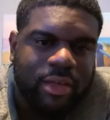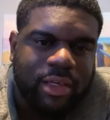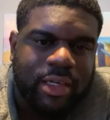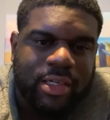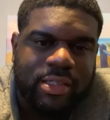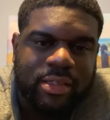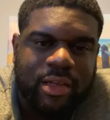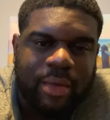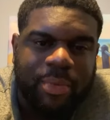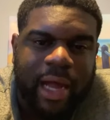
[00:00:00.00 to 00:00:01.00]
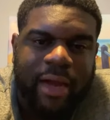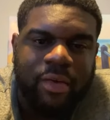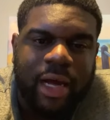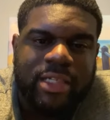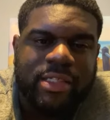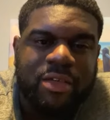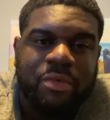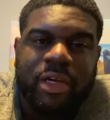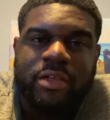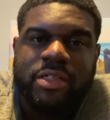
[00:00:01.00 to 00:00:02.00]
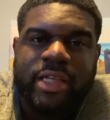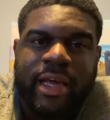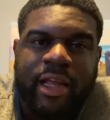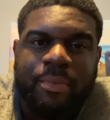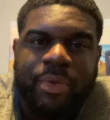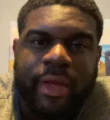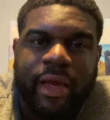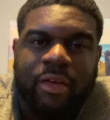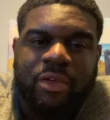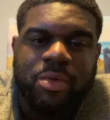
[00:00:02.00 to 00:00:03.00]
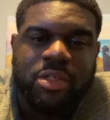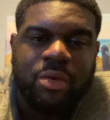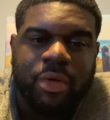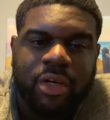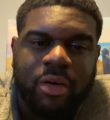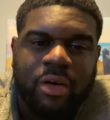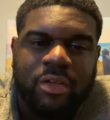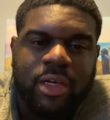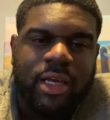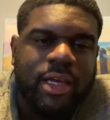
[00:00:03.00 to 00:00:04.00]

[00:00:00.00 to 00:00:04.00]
But I still don't understand that play. I don't know what's going on.